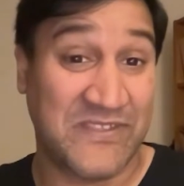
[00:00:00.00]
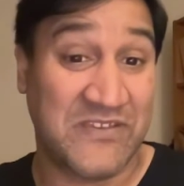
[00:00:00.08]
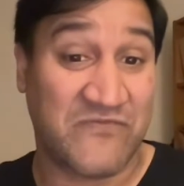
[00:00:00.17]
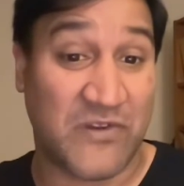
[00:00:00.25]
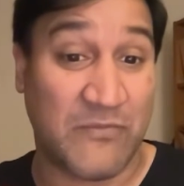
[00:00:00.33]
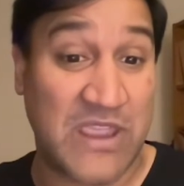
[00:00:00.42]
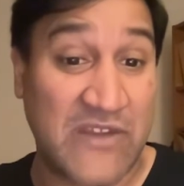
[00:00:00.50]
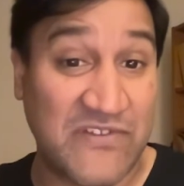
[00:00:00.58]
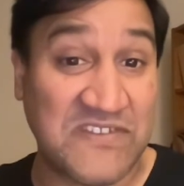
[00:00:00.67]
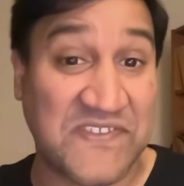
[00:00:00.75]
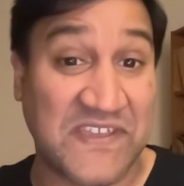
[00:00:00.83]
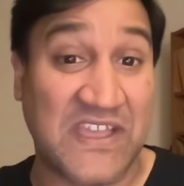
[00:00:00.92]
from
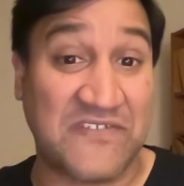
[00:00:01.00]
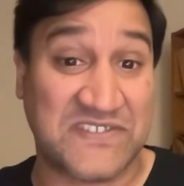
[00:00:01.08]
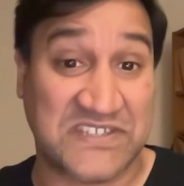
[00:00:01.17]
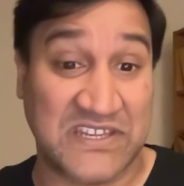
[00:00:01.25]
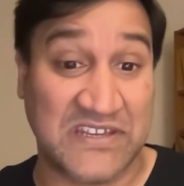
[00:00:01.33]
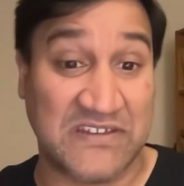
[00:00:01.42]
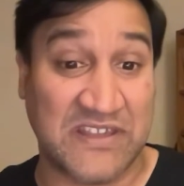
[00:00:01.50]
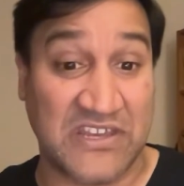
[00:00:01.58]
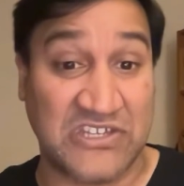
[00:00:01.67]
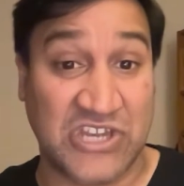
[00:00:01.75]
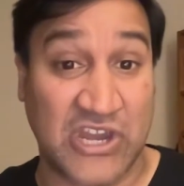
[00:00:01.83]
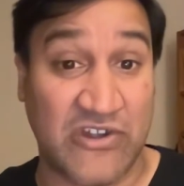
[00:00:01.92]
everything I've seen,
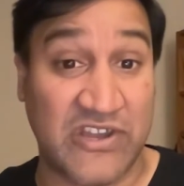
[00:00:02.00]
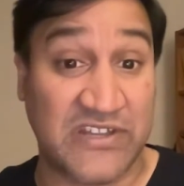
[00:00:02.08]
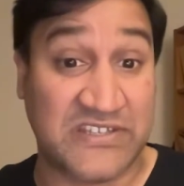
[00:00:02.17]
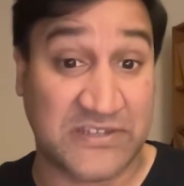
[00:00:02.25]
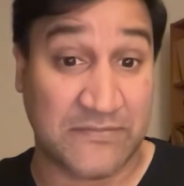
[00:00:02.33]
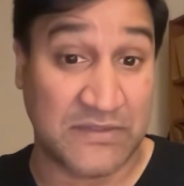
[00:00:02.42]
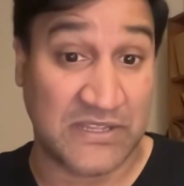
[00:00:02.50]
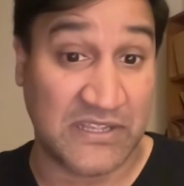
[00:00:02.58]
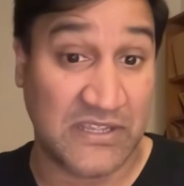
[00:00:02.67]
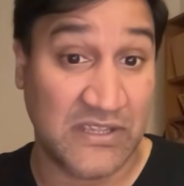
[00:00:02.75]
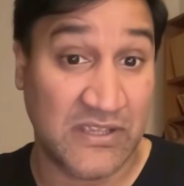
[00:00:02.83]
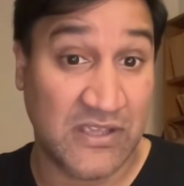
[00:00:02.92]
Nigeria to
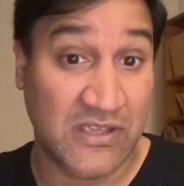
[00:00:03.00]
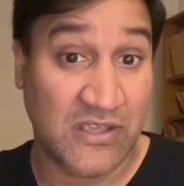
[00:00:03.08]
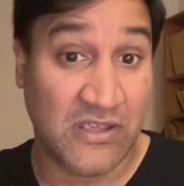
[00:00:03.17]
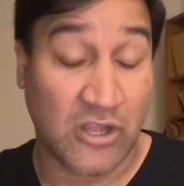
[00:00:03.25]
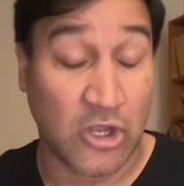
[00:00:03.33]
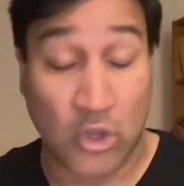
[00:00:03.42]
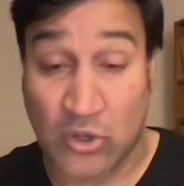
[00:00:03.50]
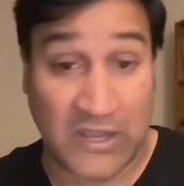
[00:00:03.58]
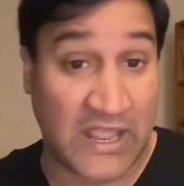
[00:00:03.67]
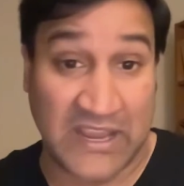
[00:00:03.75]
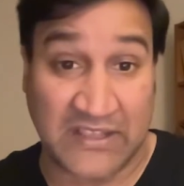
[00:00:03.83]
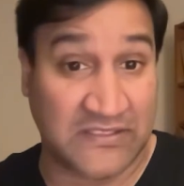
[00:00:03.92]
me looked
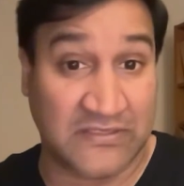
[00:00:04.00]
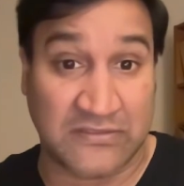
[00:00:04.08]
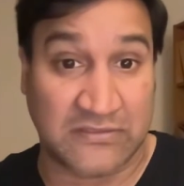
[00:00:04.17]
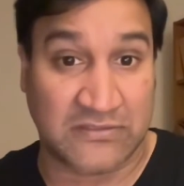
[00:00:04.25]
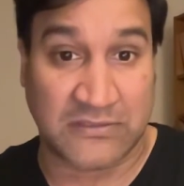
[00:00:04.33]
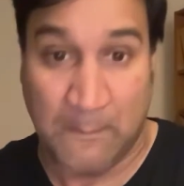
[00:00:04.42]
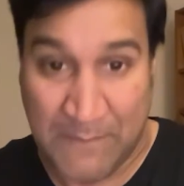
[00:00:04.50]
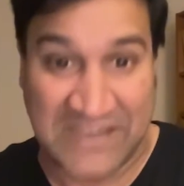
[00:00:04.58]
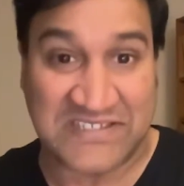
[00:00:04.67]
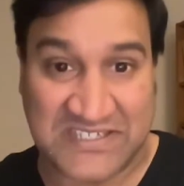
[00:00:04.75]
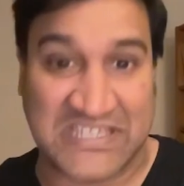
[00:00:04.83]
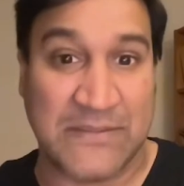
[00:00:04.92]
like the
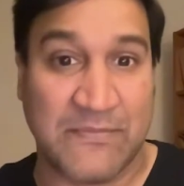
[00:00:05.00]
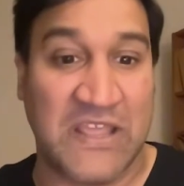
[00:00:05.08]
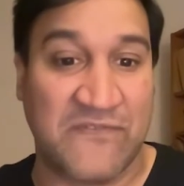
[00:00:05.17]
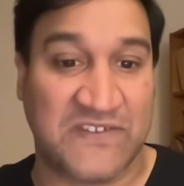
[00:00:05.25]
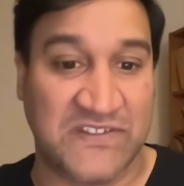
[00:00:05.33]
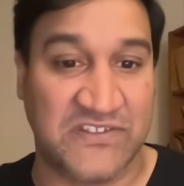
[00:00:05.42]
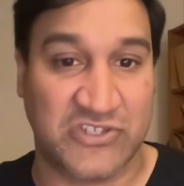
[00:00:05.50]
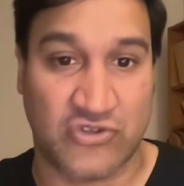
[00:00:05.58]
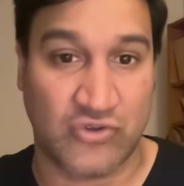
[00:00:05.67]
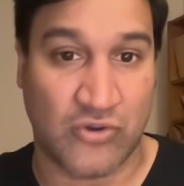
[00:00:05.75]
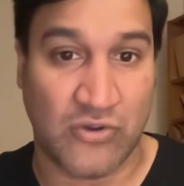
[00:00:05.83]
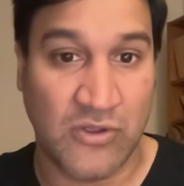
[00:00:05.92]
best team left in this
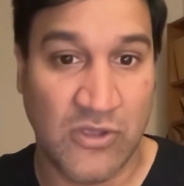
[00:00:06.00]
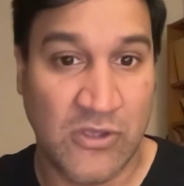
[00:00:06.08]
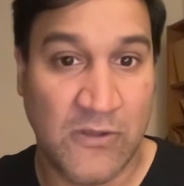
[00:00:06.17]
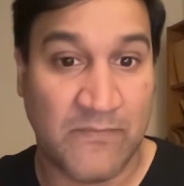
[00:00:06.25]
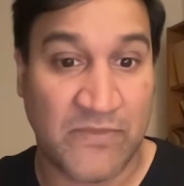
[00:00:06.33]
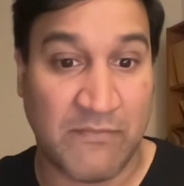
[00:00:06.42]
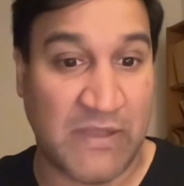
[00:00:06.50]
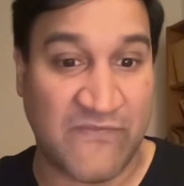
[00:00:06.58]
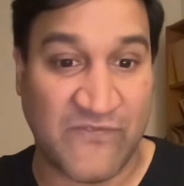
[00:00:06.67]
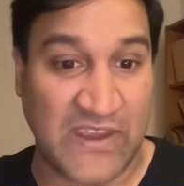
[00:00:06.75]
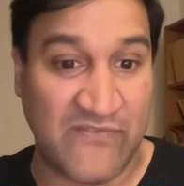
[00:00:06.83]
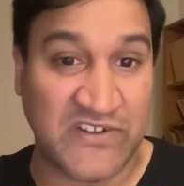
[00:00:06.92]
draw. My
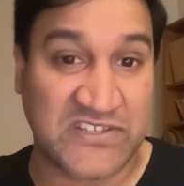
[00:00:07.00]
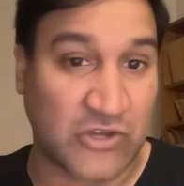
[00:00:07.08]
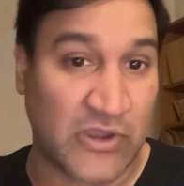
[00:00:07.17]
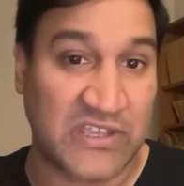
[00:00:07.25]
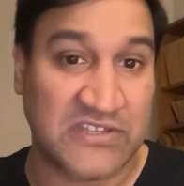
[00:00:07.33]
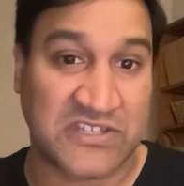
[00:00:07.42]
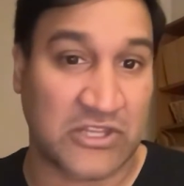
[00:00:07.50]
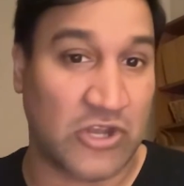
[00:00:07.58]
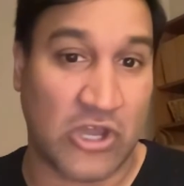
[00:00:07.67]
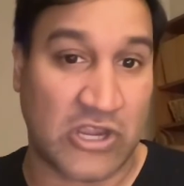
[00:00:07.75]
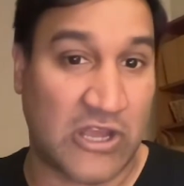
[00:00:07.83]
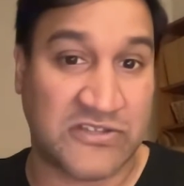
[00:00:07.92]
favorites going into the
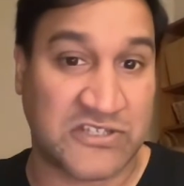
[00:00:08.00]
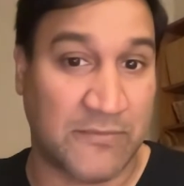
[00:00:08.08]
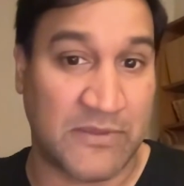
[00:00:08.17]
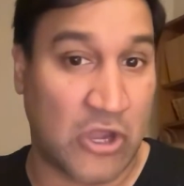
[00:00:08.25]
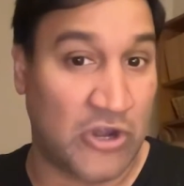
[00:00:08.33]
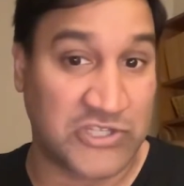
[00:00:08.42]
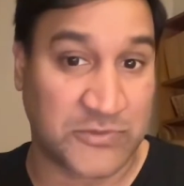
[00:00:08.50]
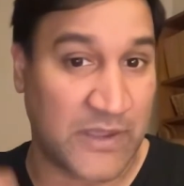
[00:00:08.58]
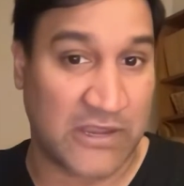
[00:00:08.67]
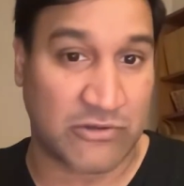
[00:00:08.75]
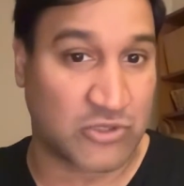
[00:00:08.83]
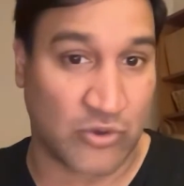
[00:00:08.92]
knockouts, I'll be honest, were
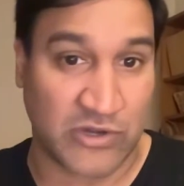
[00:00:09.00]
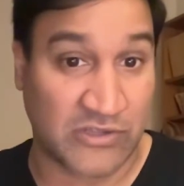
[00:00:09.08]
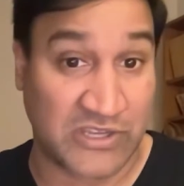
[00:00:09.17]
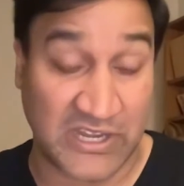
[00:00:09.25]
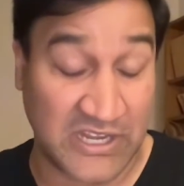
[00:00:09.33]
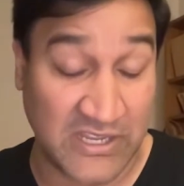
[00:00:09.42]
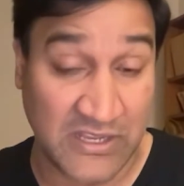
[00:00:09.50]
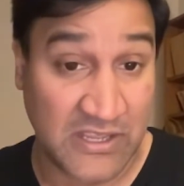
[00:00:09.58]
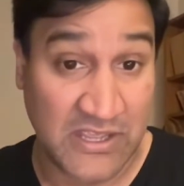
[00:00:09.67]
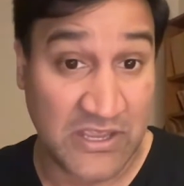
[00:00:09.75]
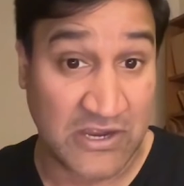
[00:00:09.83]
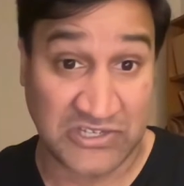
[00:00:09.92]
Equatorial Guinea,
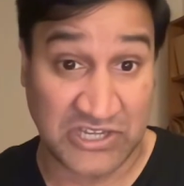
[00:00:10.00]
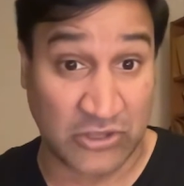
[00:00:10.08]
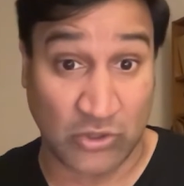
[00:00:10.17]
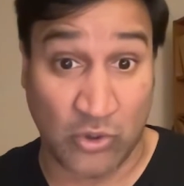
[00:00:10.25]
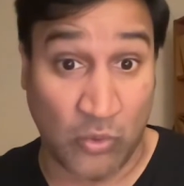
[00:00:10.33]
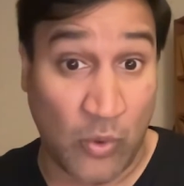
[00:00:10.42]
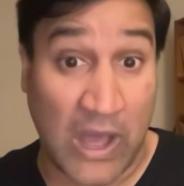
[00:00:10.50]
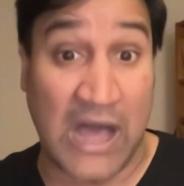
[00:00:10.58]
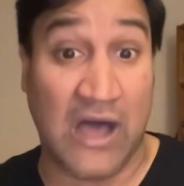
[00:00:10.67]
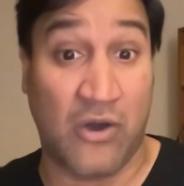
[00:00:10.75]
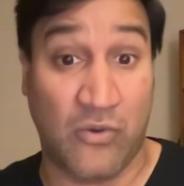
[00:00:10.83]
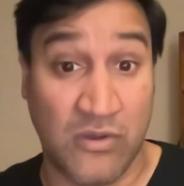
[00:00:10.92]
because I thought,
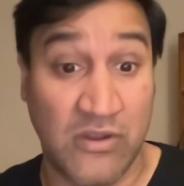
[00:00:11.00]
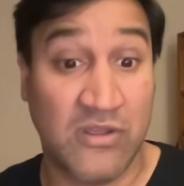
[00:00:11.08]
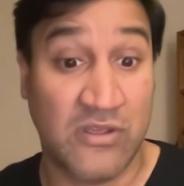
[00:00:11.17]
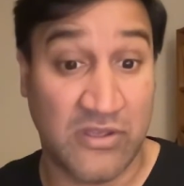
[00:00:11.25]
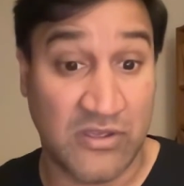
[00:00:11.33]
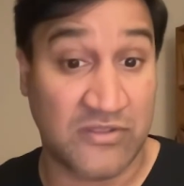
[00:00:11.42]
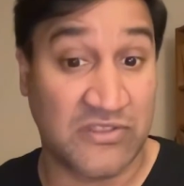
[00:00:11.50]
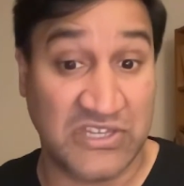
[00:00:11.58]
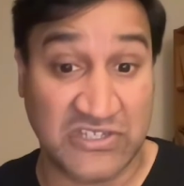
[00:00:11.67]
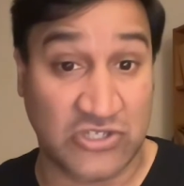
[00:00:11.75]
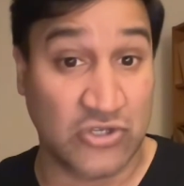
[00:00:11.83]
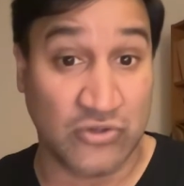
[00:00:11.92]
wow, these
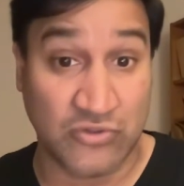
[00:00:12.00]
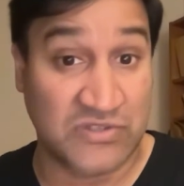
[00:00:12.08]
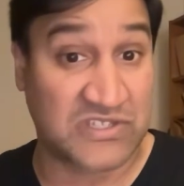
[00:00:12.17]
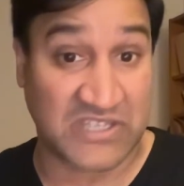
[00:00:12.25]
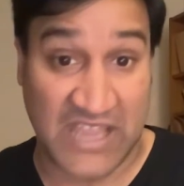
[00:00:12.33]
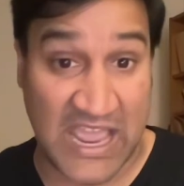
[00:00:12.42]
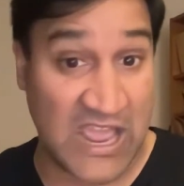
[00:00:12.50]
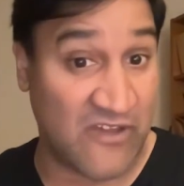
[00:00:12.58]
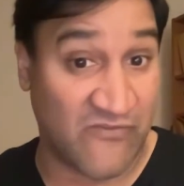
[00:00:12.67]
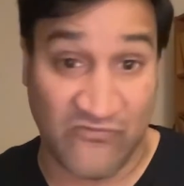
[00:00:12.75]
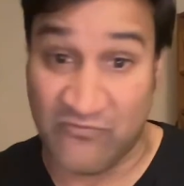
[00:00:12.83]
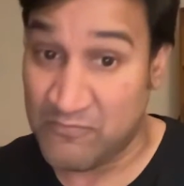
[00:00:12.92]
dudes
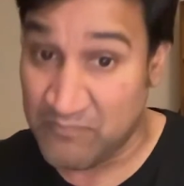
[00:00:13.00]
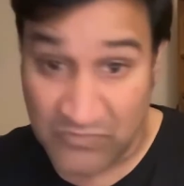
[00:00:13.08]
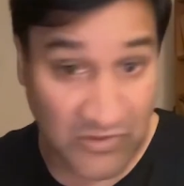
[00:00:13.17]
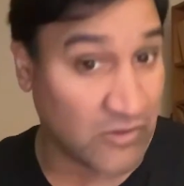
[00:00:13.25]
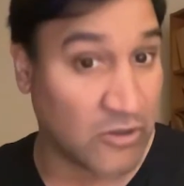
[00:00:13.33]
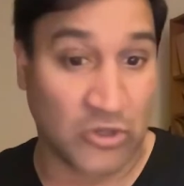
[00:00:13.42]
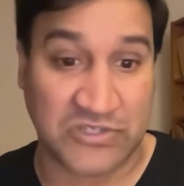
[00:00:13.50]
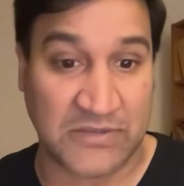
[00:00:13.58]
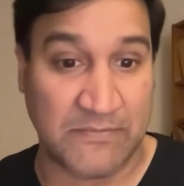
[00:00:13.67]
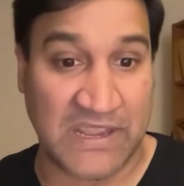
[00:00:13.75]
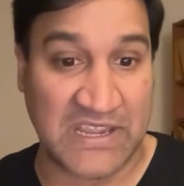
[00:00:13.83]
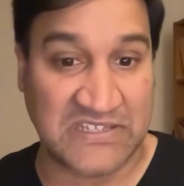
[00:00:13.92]
have looked
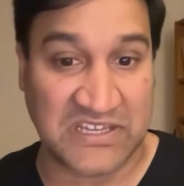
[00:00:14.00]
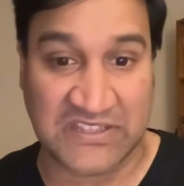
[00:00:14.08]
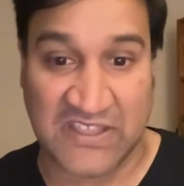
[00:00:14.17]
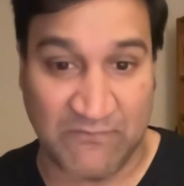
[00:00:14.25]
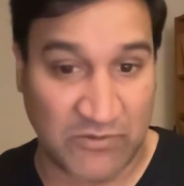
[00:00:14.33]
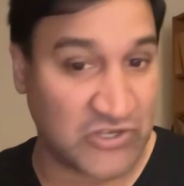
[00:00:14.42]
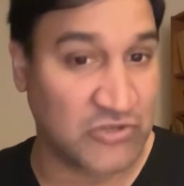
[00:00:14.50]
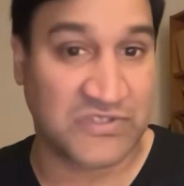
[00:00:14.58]
amazing. They've produced